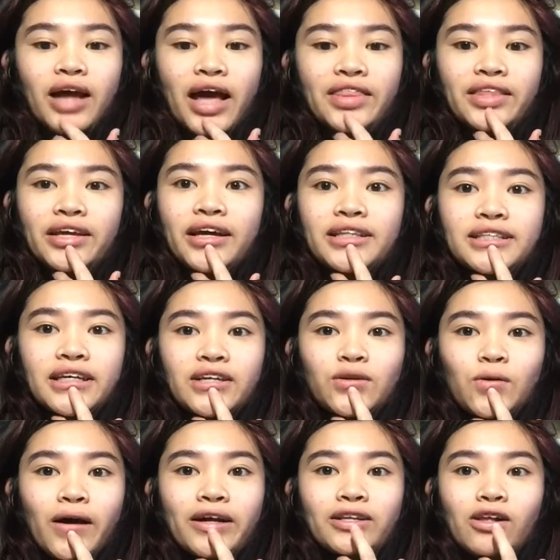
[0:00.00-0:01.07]
I think I did
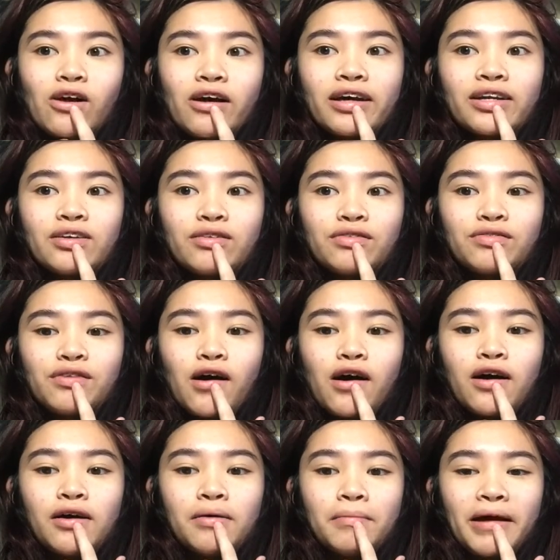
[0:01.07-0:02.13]
quite a lot
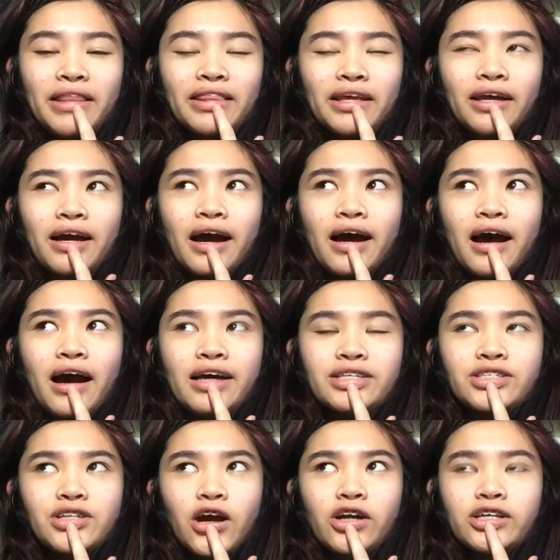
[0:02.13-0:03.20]
from, I think I
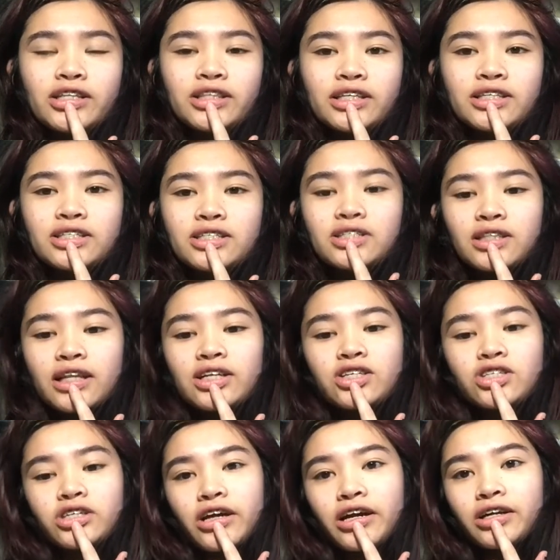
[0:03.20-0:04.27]
started this, let's
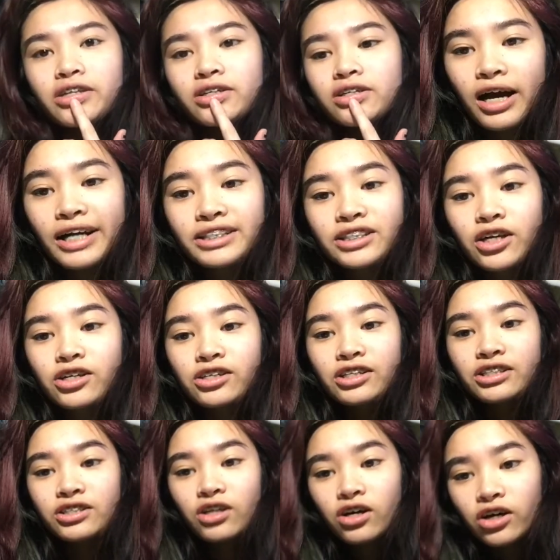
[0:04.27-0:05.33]
check. I started
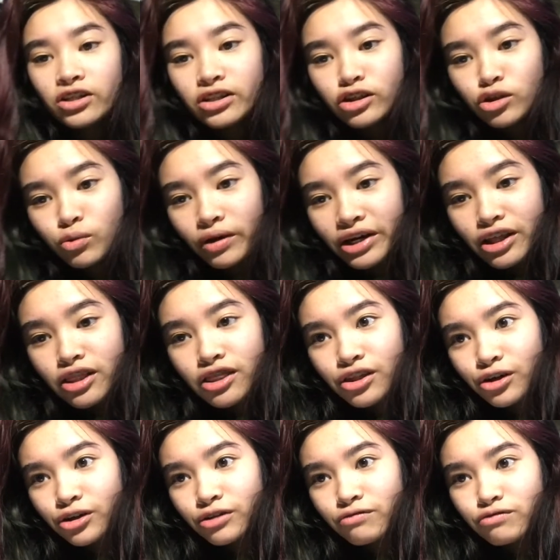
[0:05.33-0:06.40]
this on the
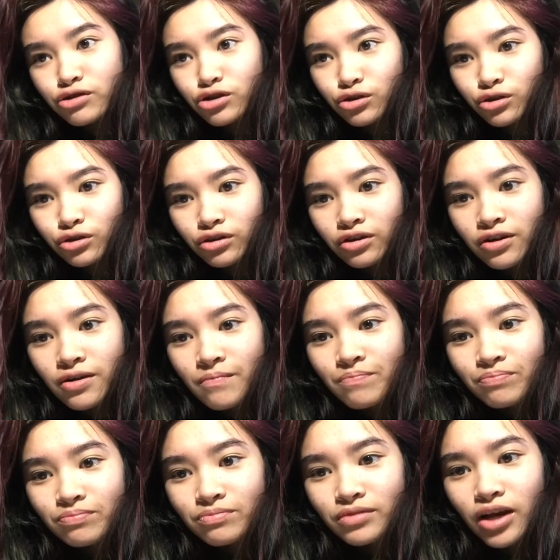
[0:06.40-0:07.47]
23rd of June.
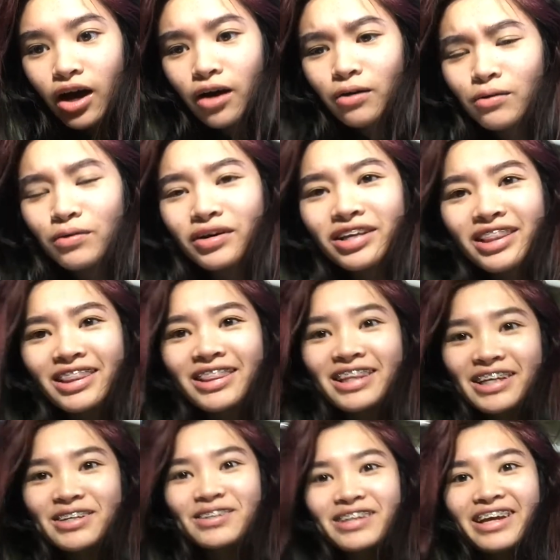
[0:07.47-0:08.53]
Oh,
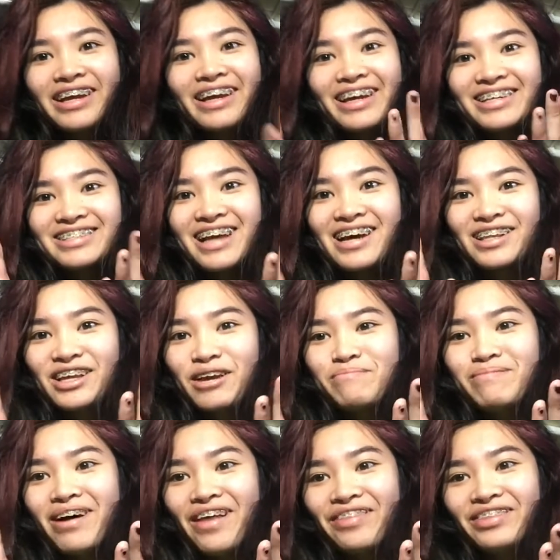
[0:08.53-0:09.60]
literally exactly a
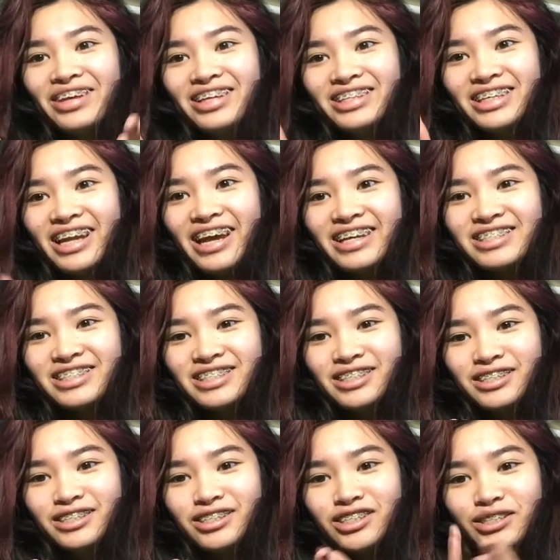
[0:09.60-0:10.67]
month. Today is
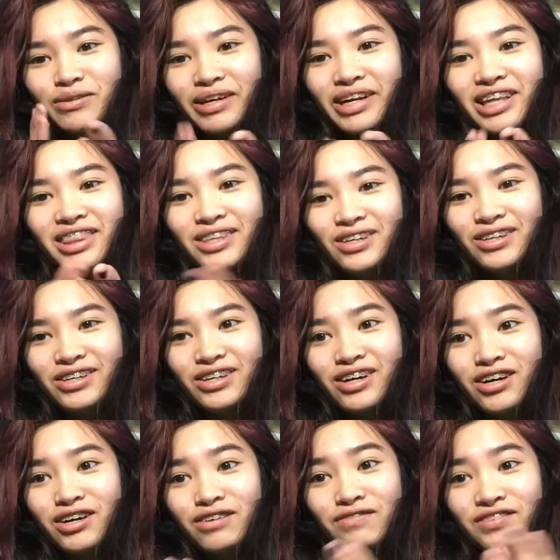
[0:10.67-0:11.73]
the 23rd
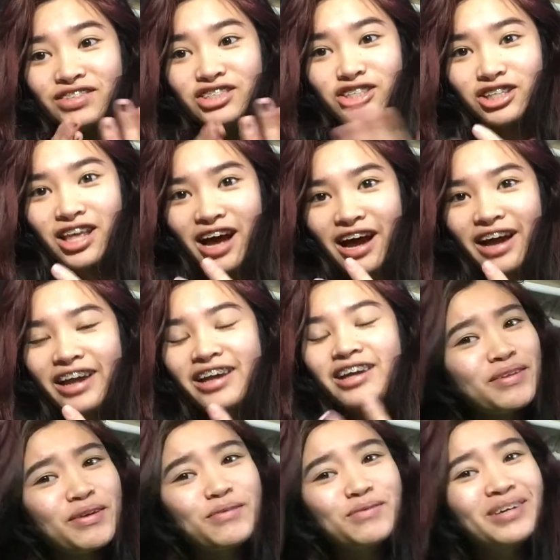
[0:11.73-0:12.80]
of July.
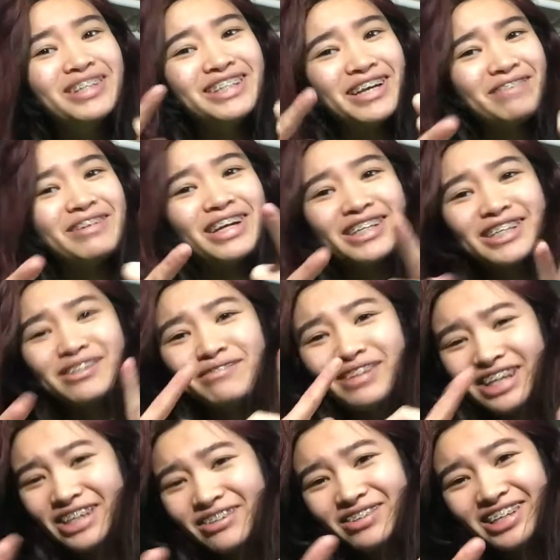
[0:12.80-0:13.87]
One Direction
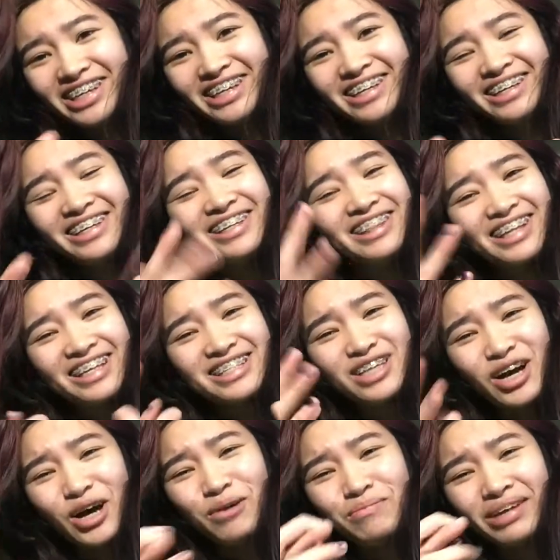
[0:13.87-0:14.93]
reunion. Let's
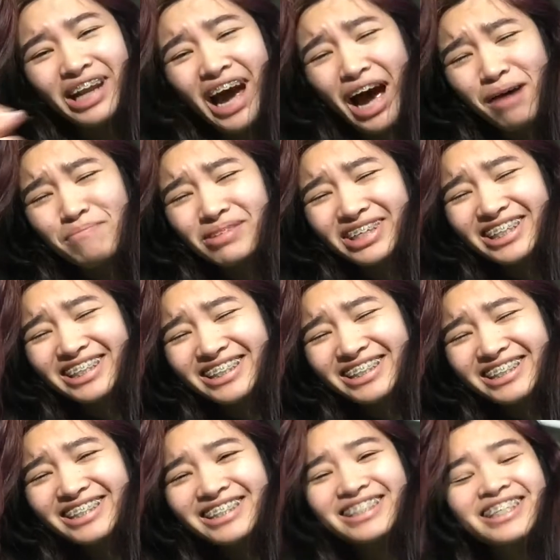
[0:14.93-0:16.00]
hope it
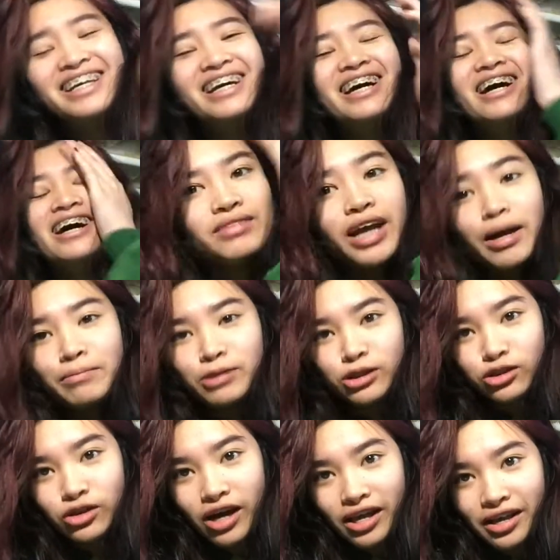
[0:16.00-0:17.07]
happens. I'm in
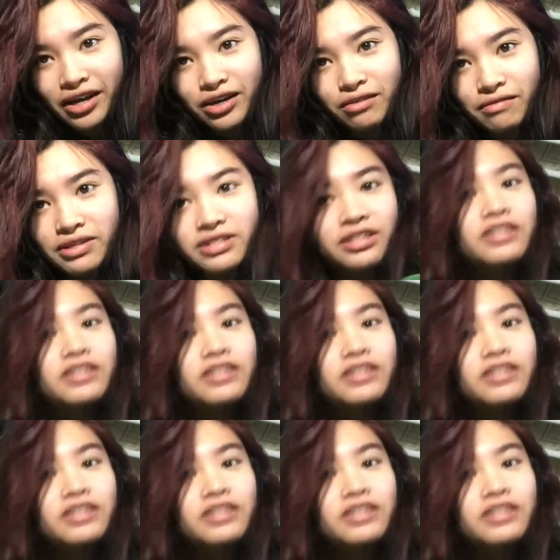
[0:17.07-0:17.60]
Australia, obviously,